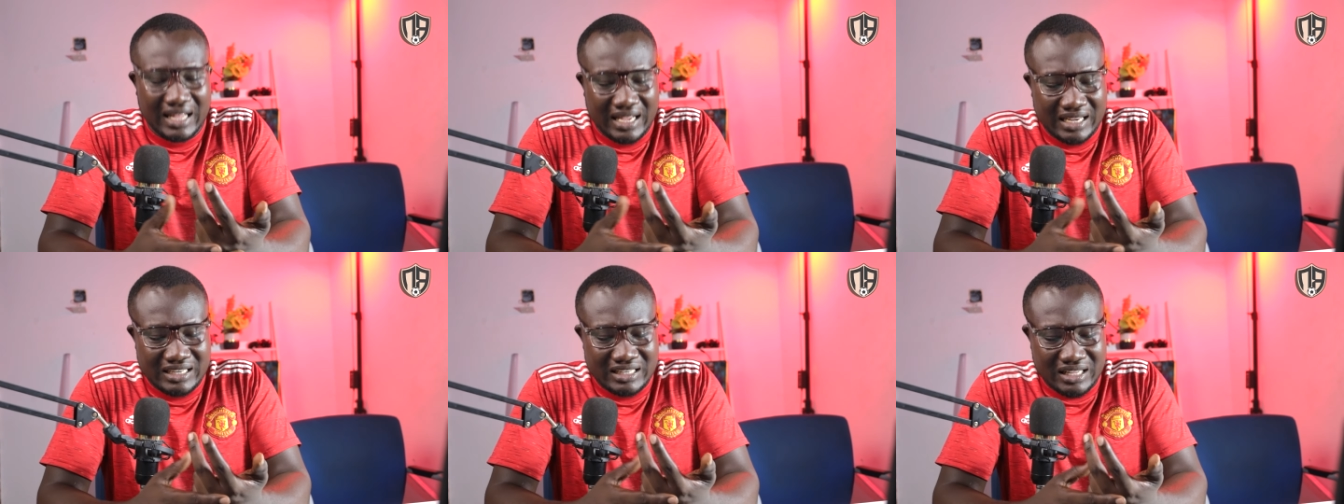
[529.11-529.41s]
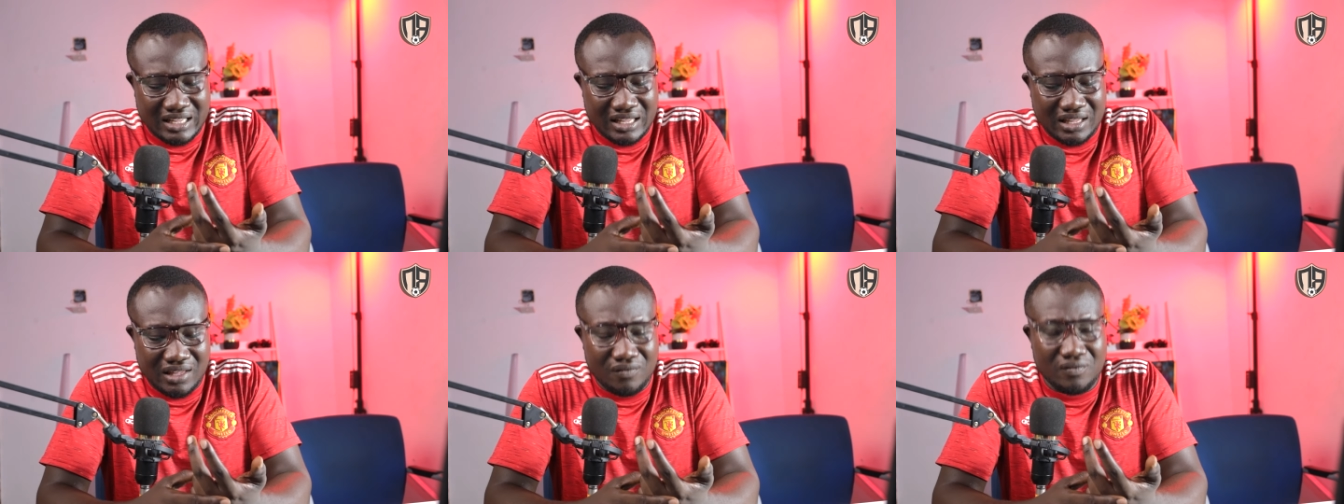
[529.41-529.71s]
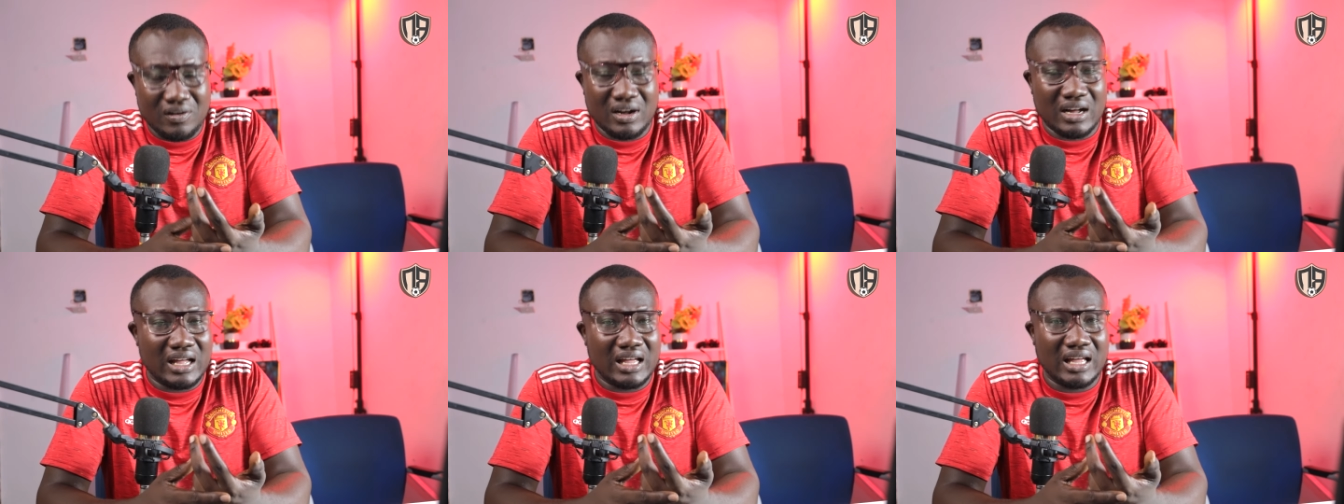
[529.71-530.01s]
and then
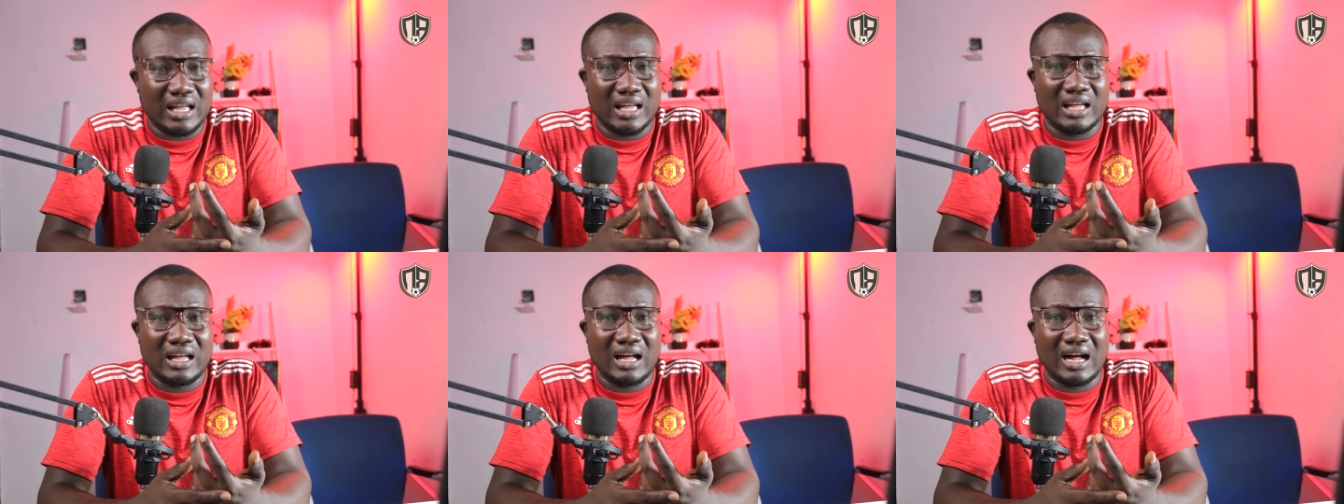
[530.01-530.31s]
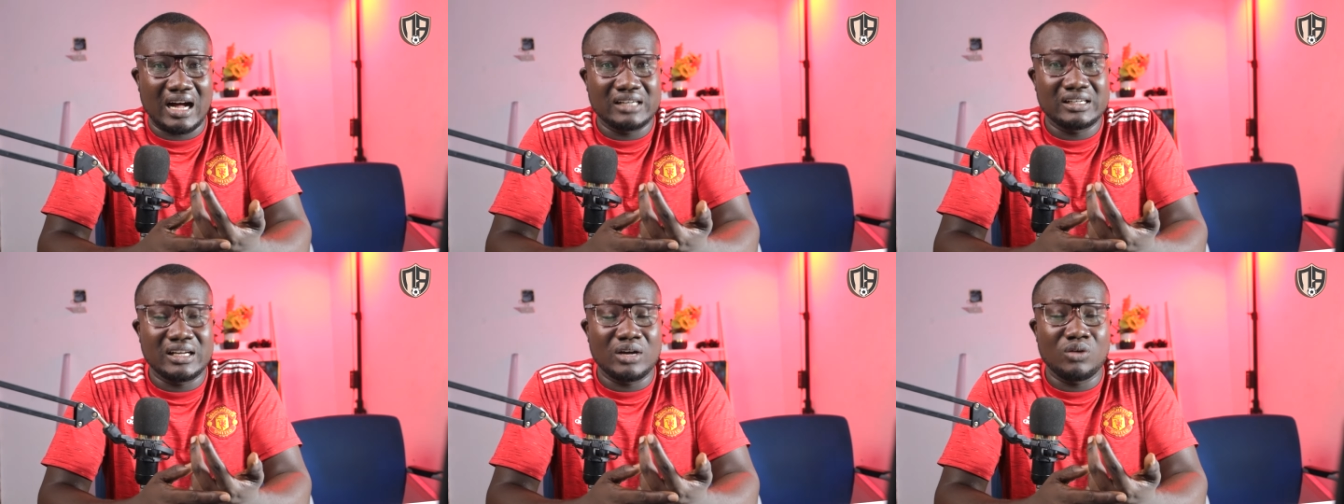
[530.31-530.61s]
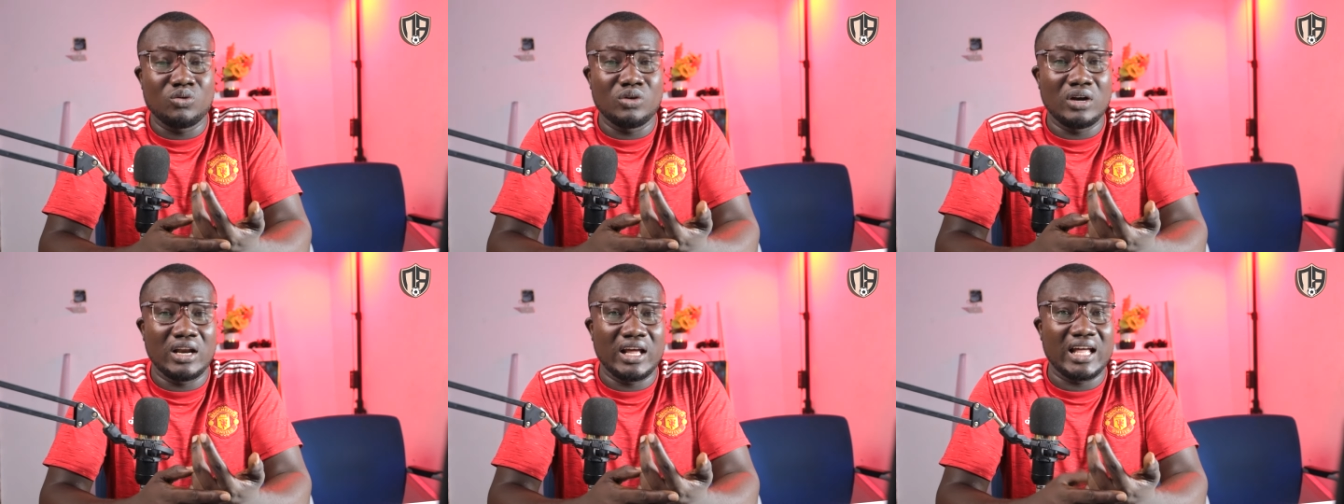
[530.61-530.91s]
give uh, Alder
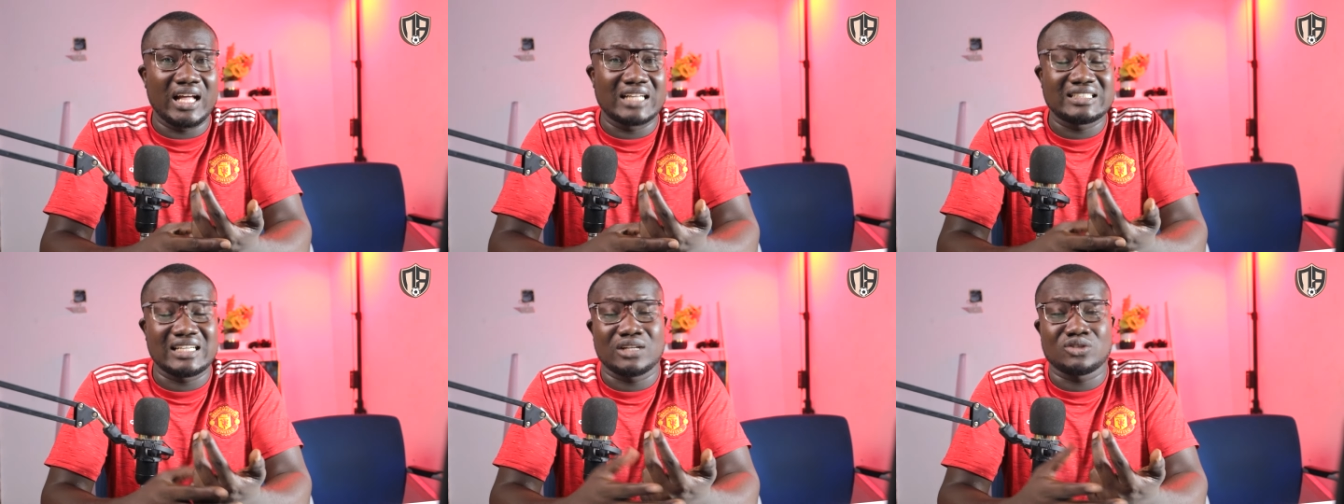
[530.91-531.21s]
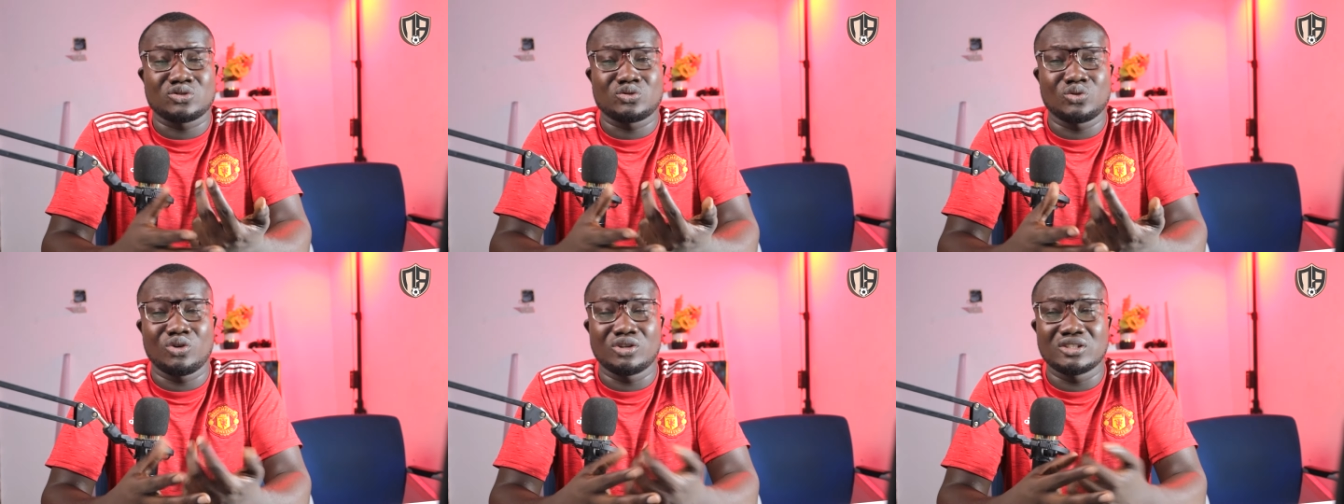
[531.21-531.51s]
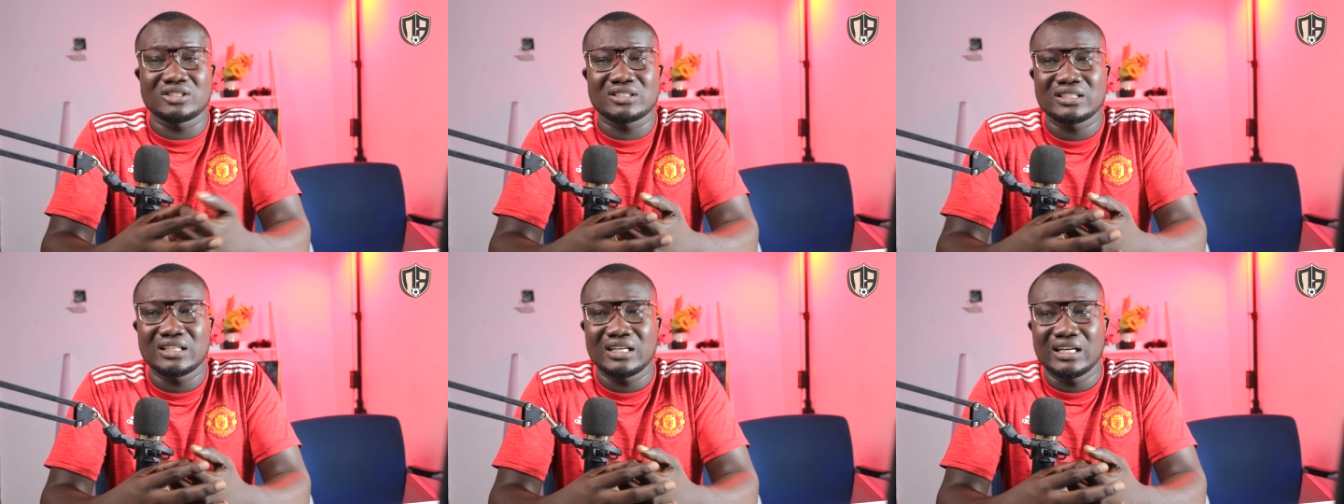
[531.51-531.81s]
Goulet a chance,
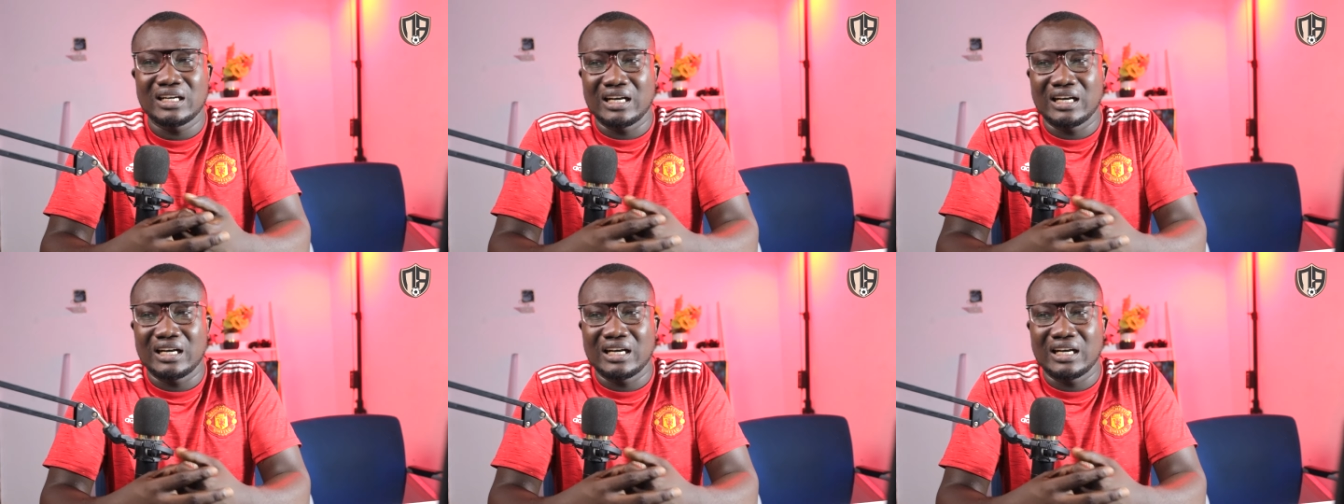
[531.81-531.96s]
because